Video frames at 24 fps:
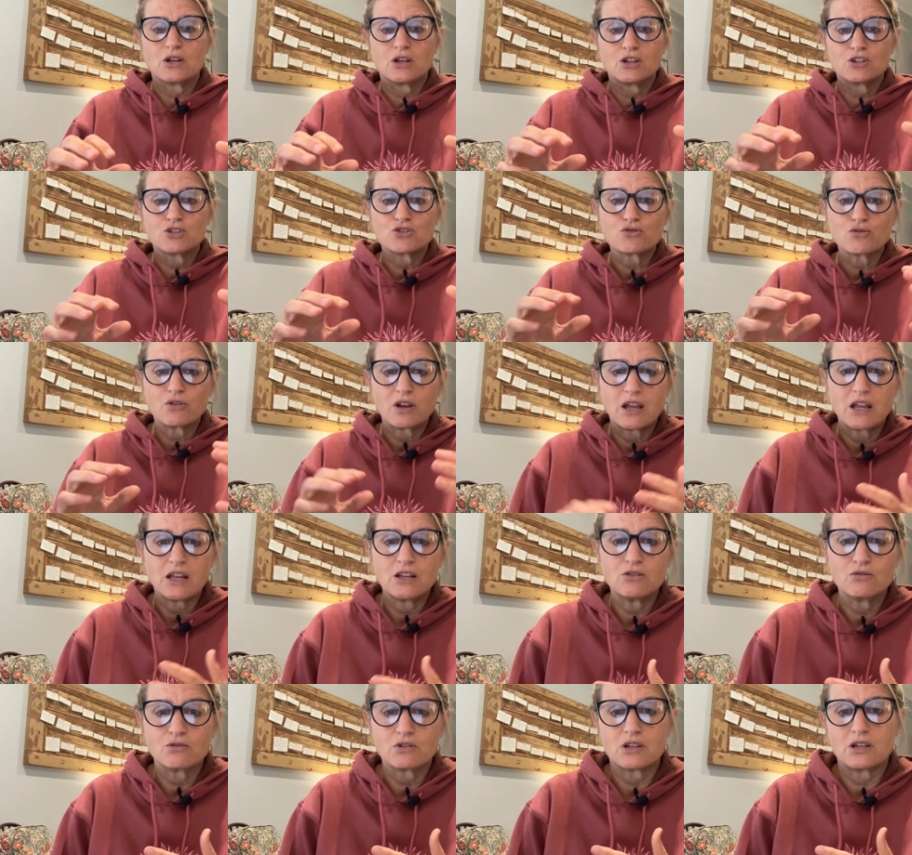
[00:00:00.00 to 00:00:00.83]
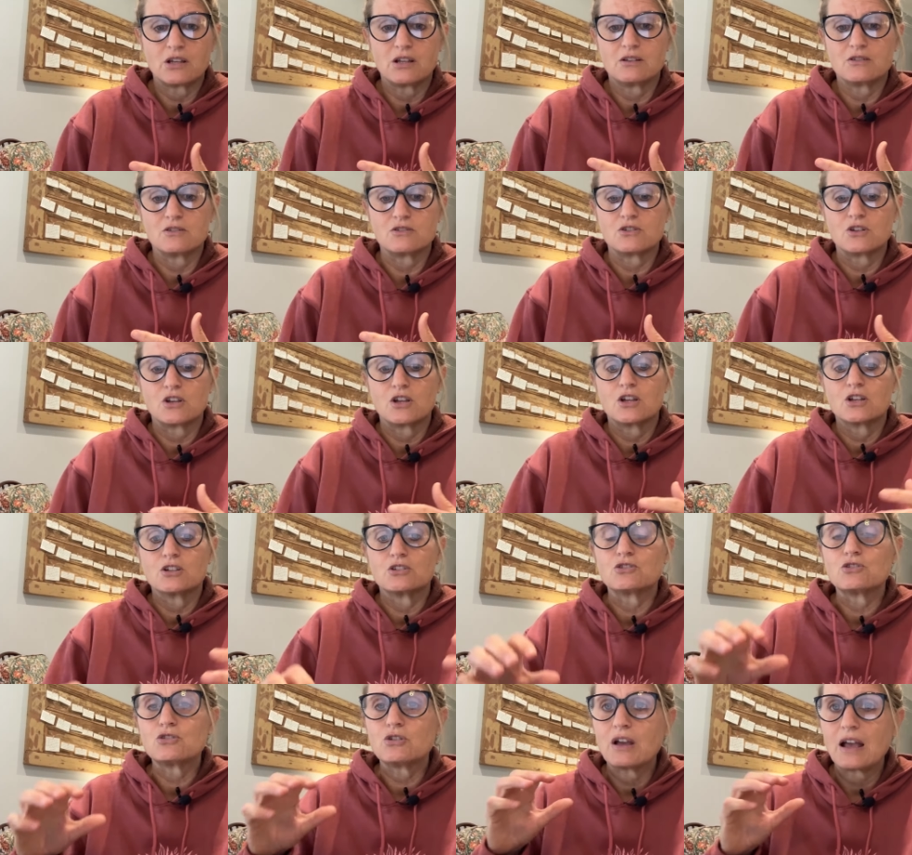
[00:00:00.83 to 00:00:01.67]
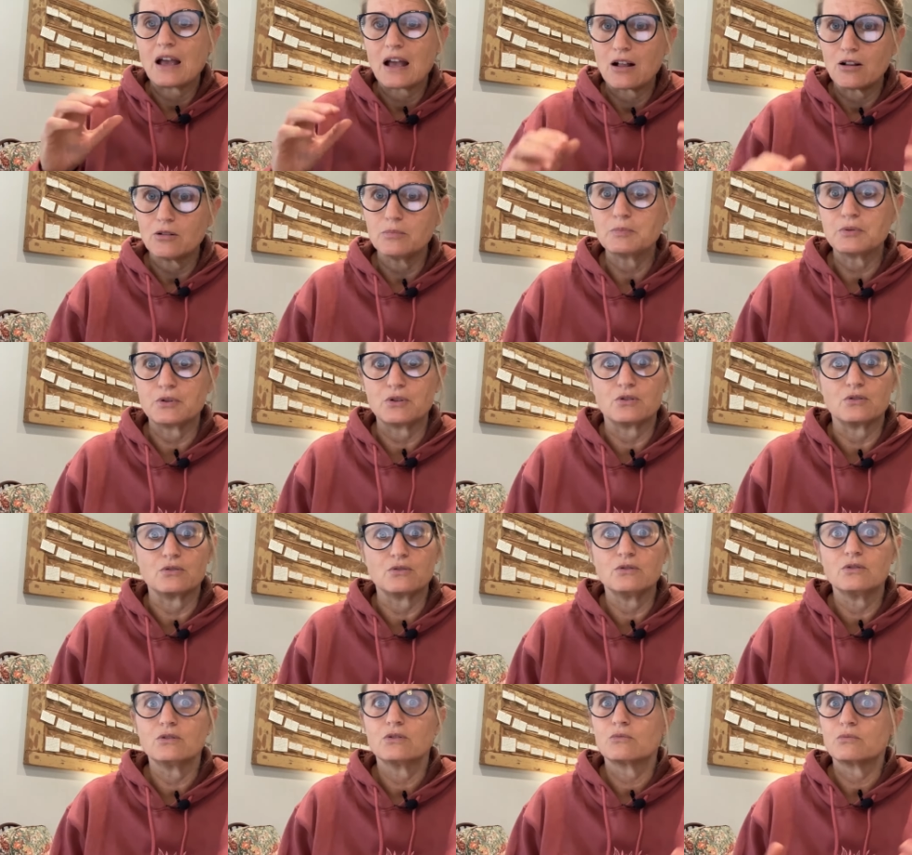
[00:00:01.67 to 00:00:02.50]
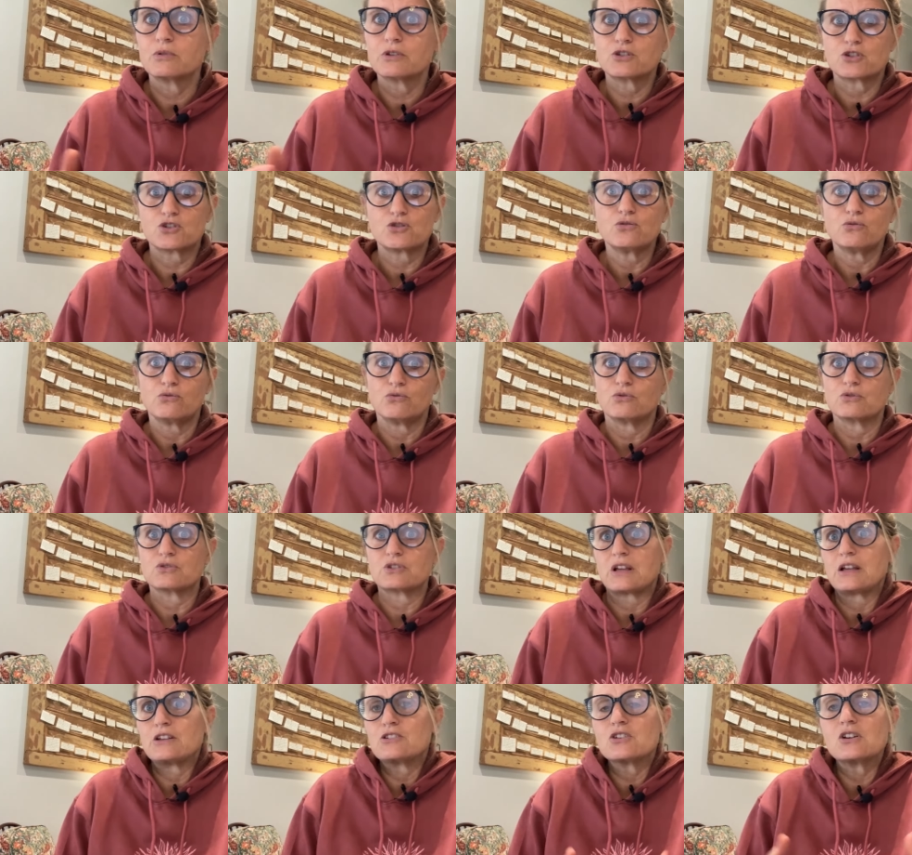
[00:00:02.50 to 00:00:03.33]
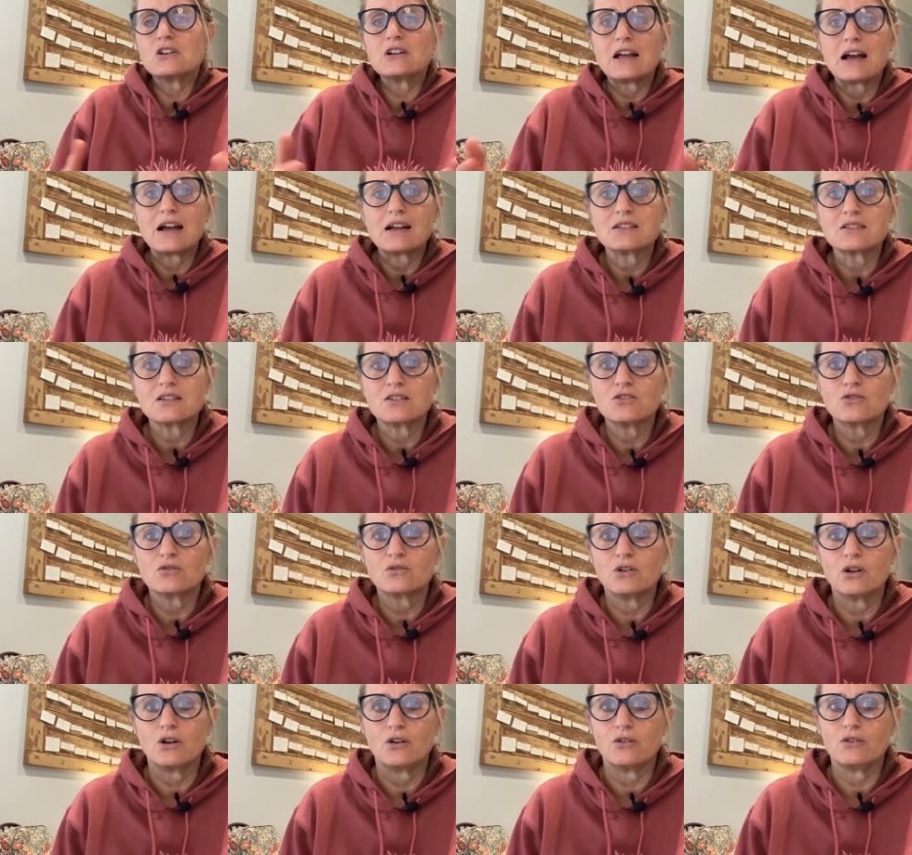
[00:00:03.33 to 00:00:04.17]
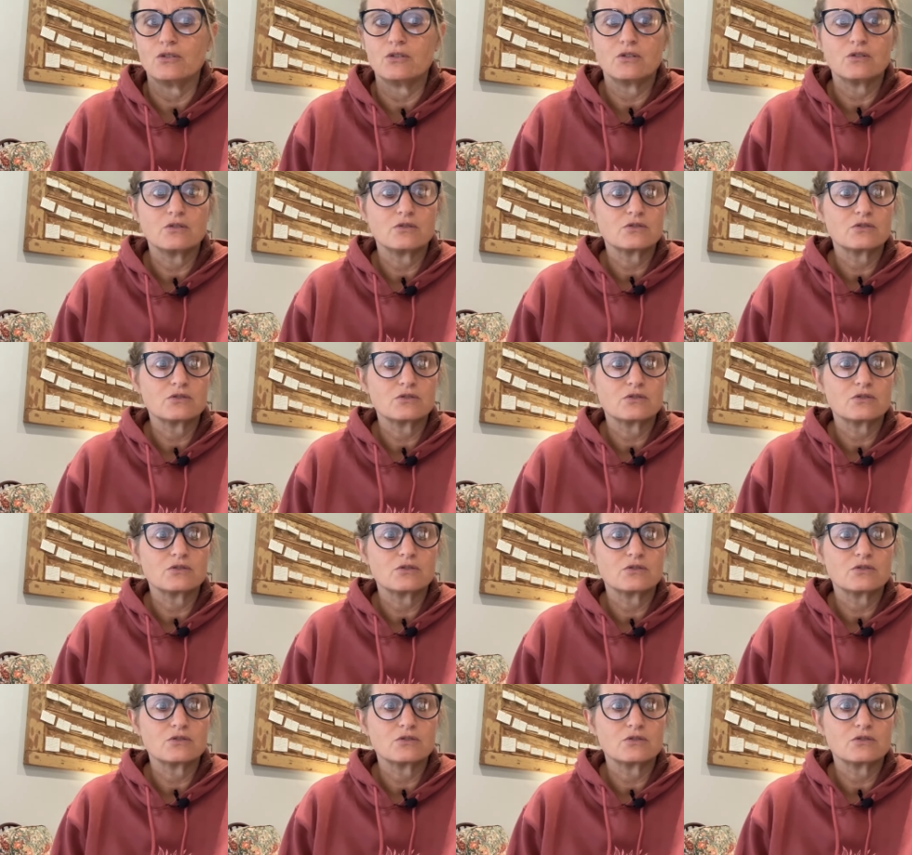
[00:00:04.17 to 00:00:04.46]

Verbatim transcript: Train your kids to help you with chores and to lighten your load.